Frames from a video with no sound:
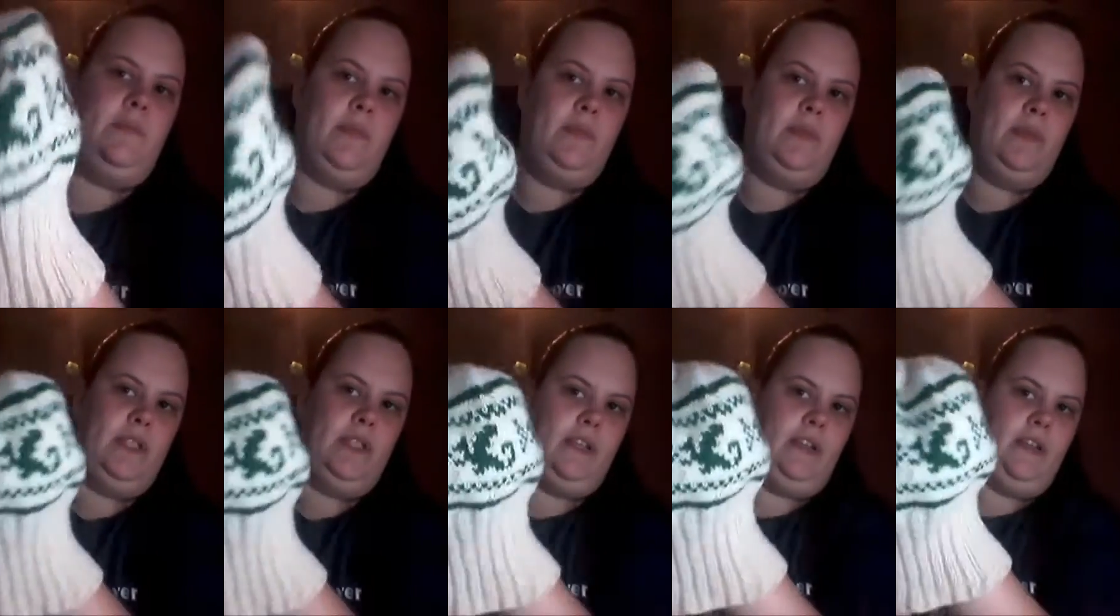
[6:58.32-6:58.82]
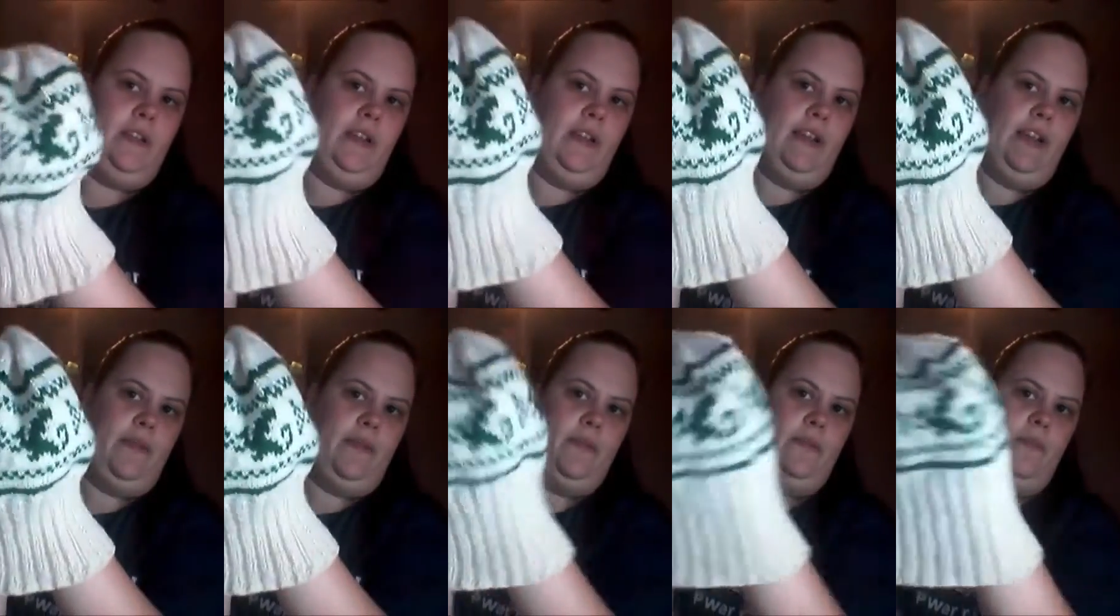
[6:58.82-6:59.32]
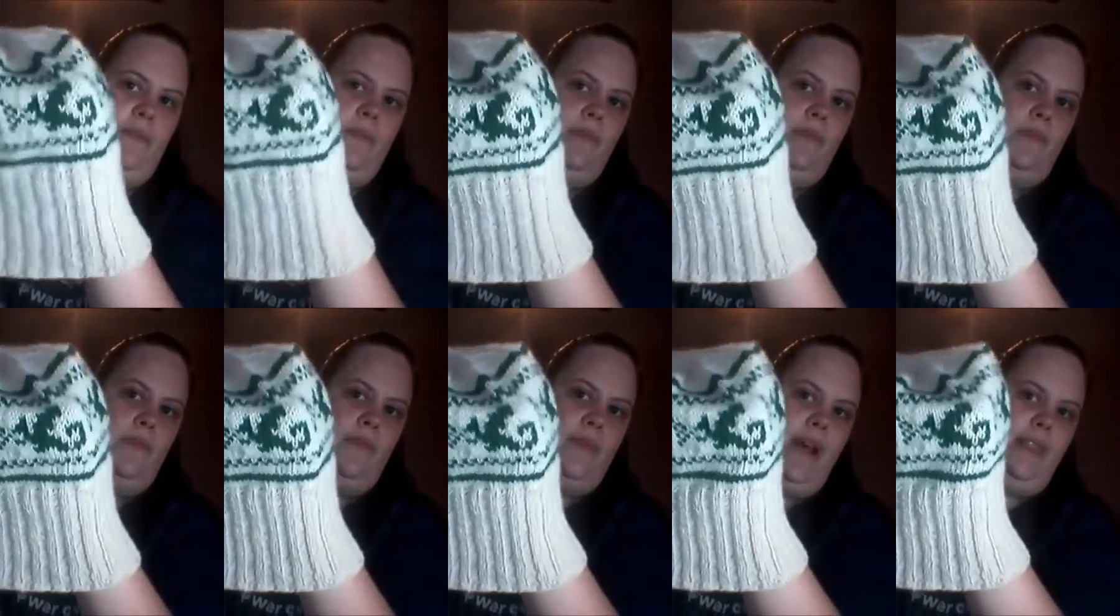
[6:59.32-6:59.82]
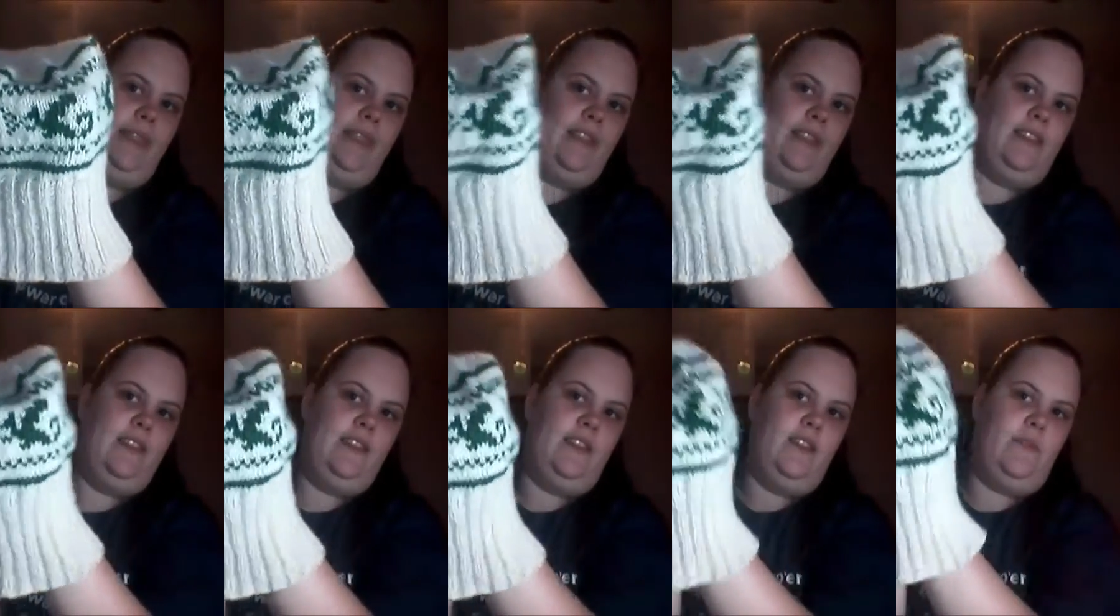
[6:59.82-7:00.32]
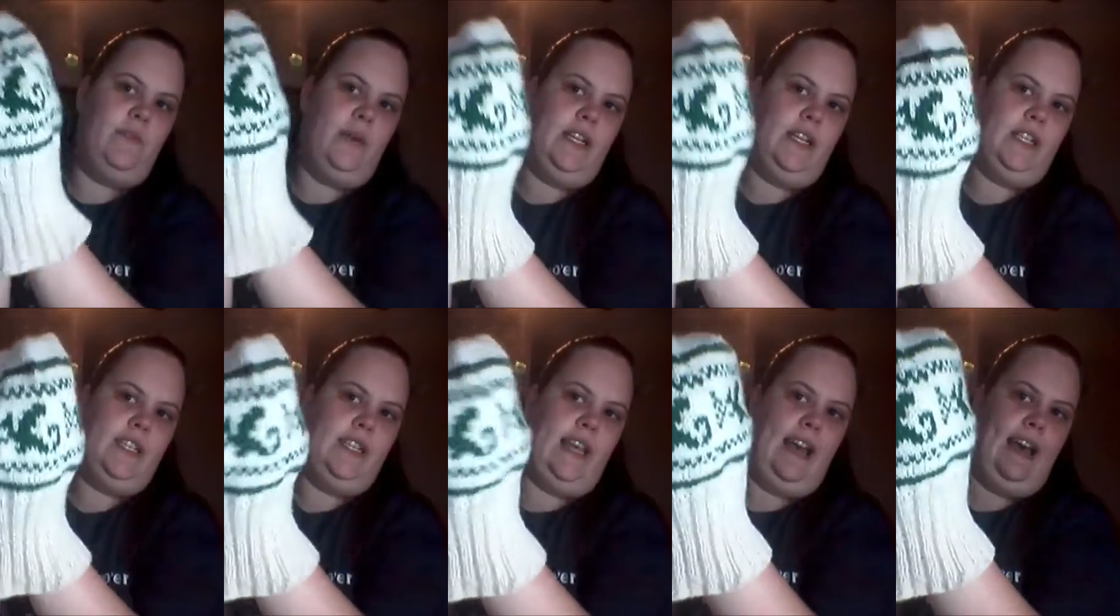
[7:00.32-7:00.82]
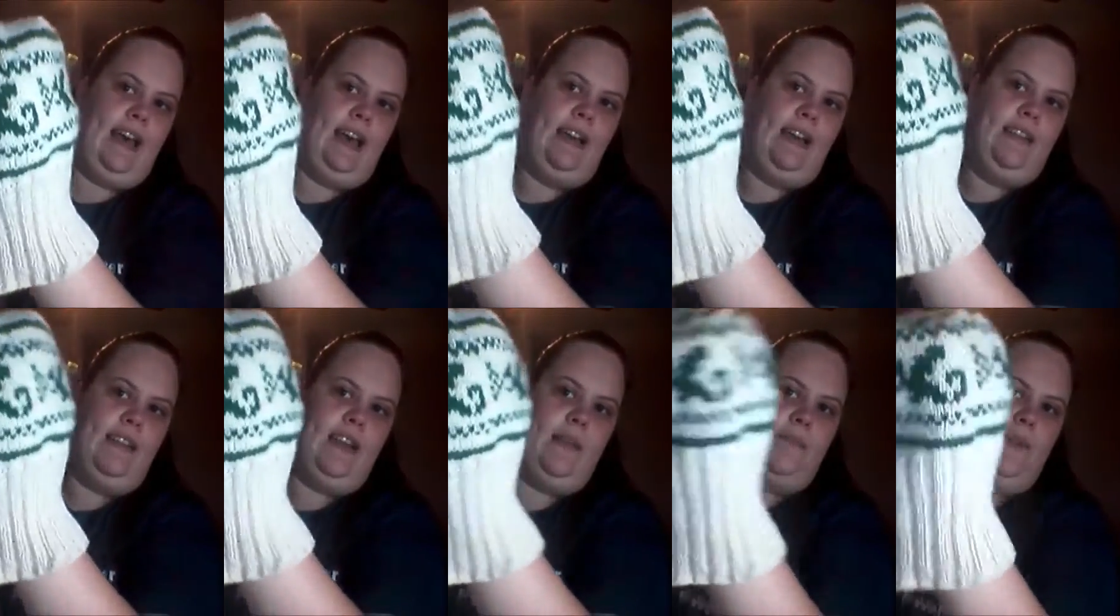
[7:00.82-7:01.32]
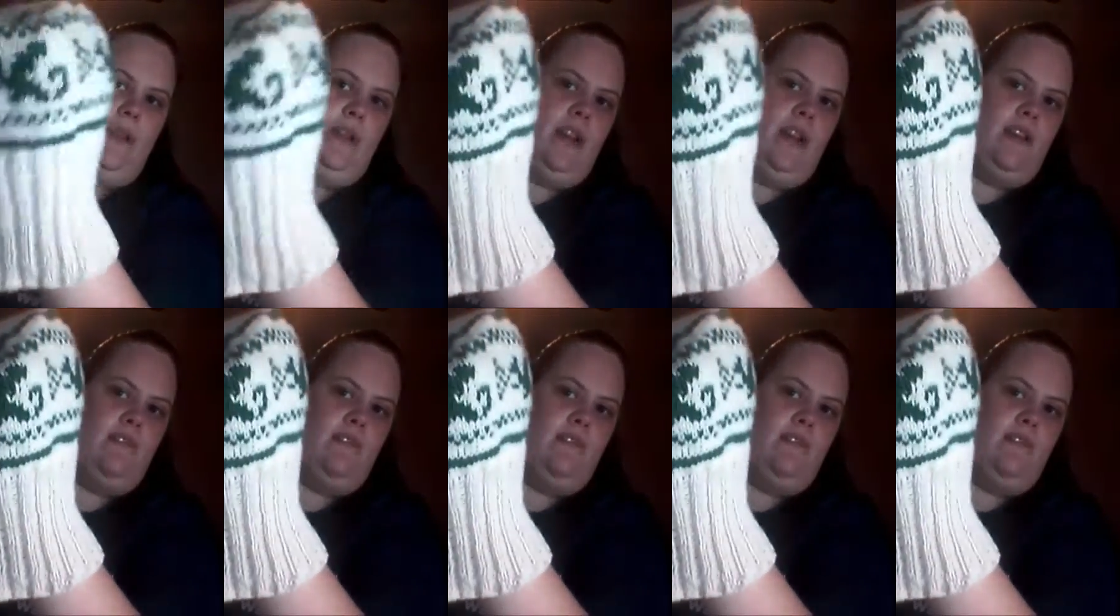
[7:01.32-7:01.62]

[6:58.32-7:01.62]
up a balloon and I washed the hat, and then I put it